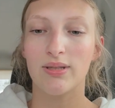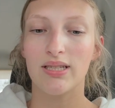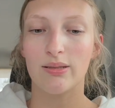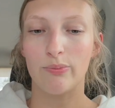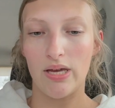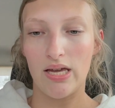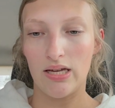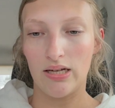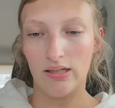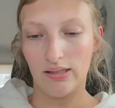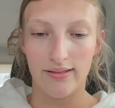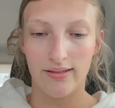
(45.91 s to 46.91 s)
This
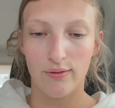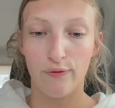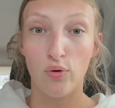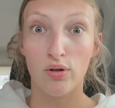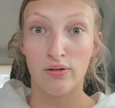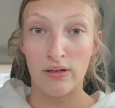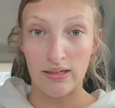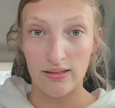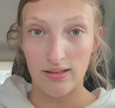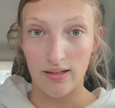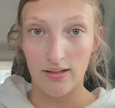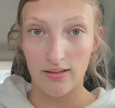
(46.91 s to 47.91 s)
man has 4
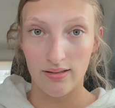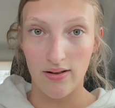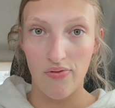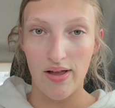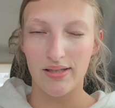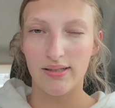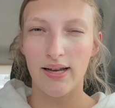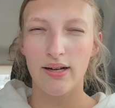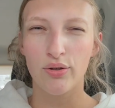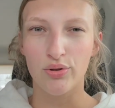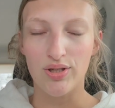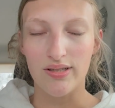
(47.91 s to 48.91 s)
grandsons, and that's kind of
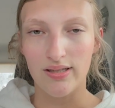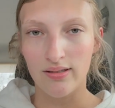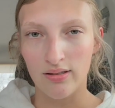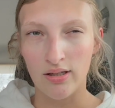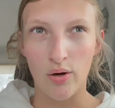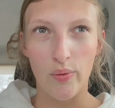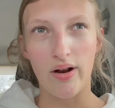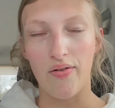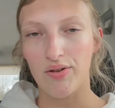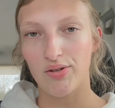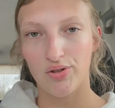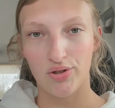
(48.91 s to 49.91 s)
who she's going on
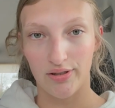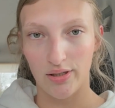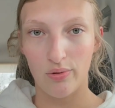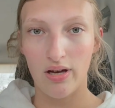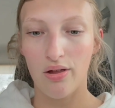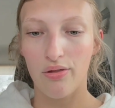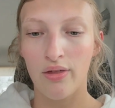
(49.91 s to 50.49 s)
this journey with.